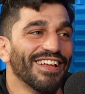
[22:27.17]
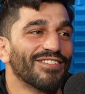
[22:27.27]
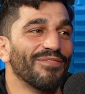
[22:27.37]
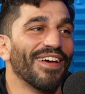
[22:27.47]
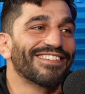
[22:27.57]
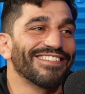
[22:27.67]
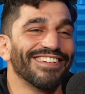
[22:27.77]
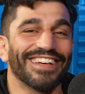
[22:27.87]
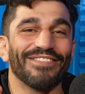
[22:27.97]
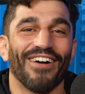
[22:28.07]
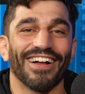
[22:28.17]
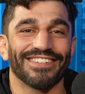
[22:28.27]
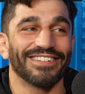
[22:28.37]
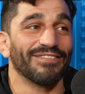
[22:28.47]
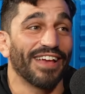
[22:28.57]
So make sure you keep
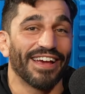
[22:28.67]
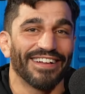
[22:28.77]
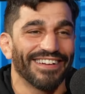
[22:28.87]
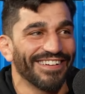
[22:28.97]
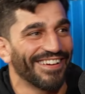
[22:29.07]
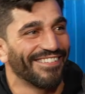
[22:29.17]
watching, Dana. Well,